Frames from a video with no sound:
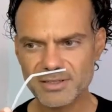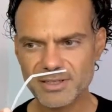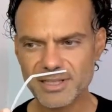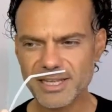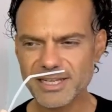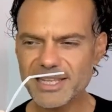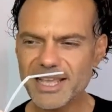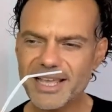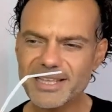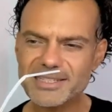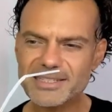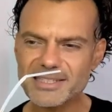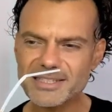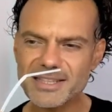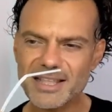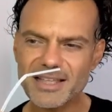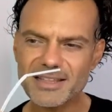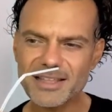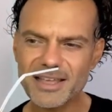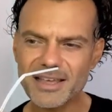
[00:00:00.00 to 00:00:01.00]
And yes,
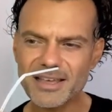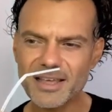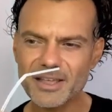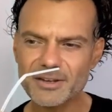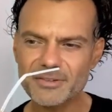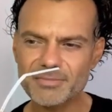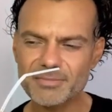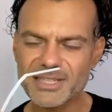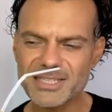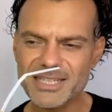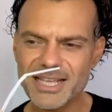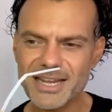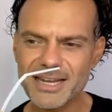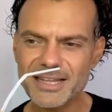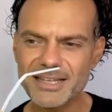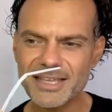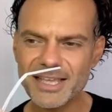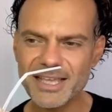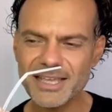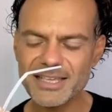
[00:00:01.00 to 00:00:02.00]
that, that kind of
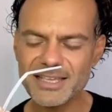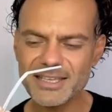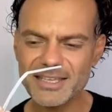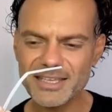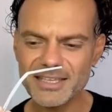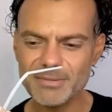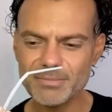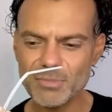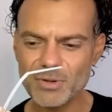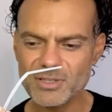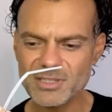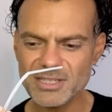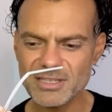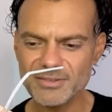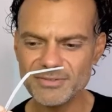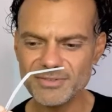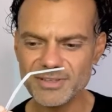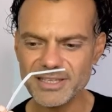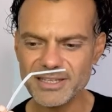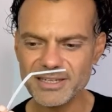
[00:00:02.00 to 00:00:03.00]
metallic, inky, mossy
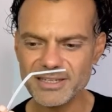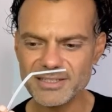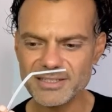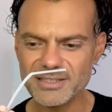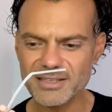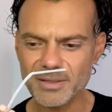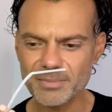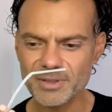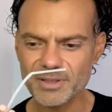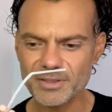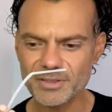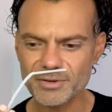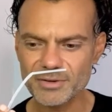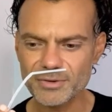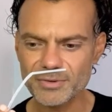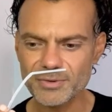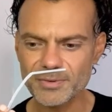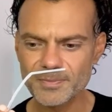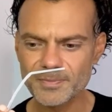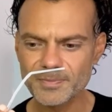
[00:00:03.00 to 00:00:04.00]
feel is coming
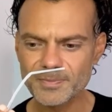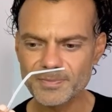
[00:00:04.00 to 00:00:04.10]
through.